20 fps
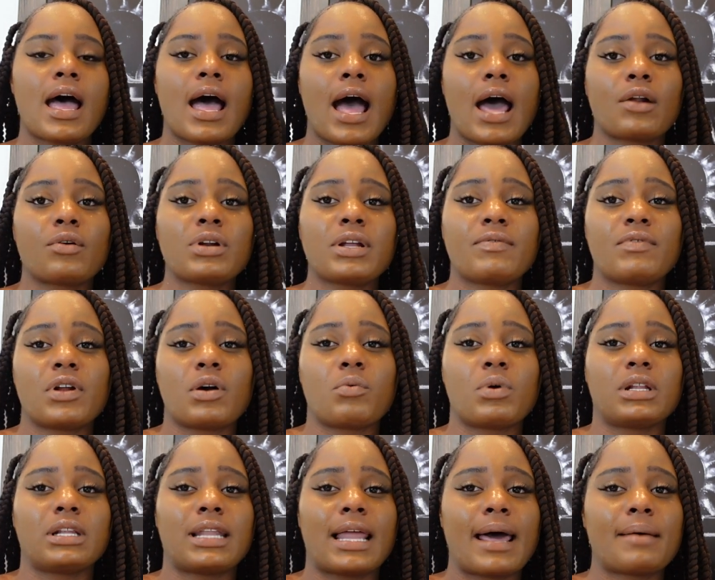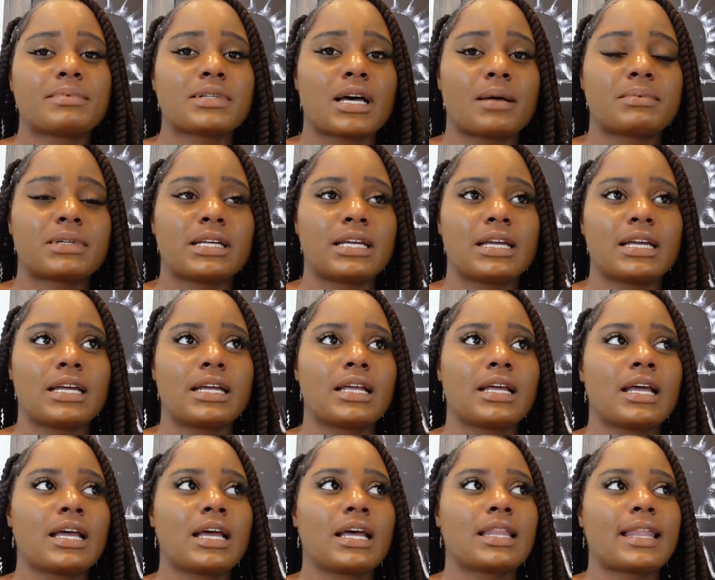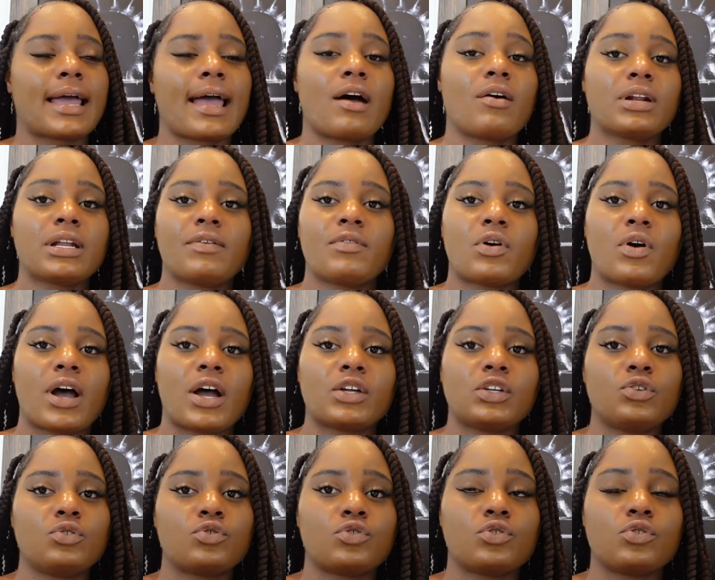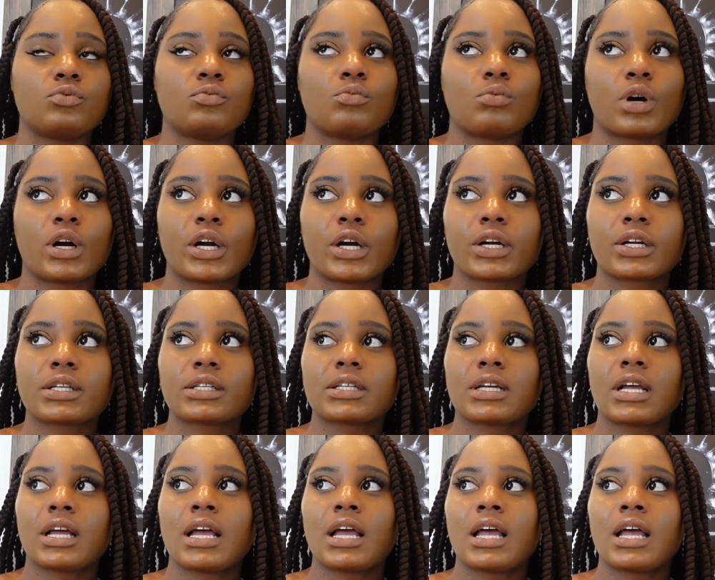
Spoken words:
I don't even know what laptop to get. Like, I don't even know how YouTube works.